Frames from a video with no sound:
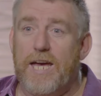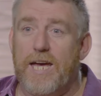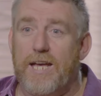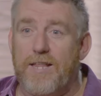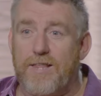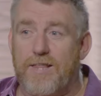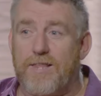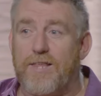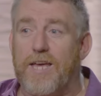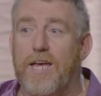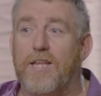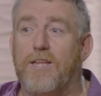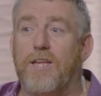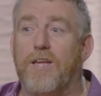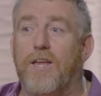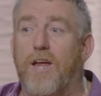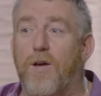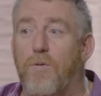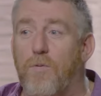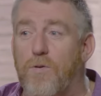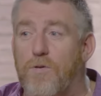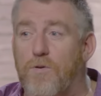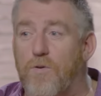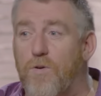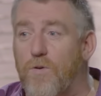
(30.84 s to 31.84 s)
it said that
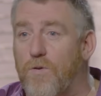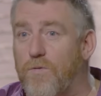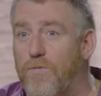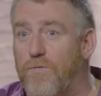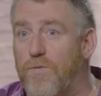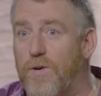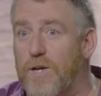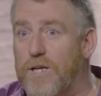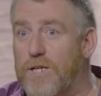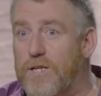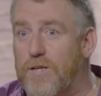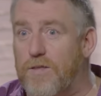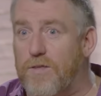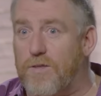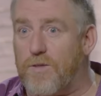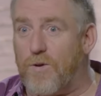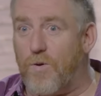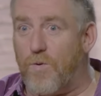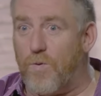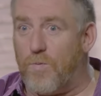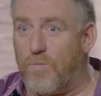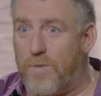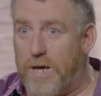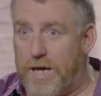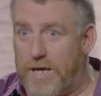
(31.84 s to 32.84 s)
I was going to find a
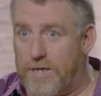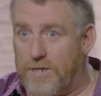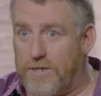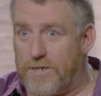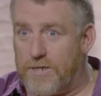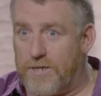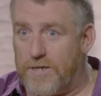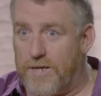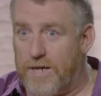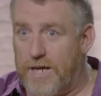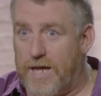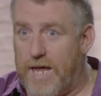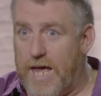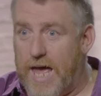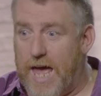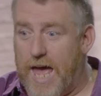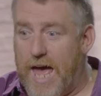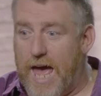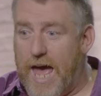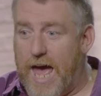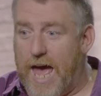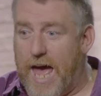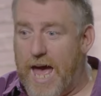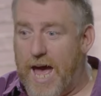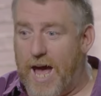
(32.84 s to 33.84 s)
soulmate
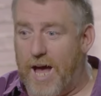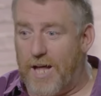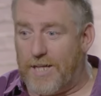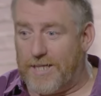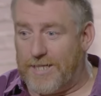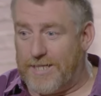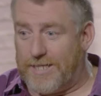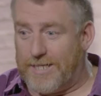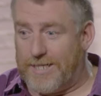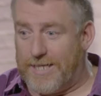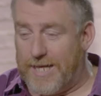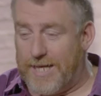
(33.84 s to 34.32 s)
on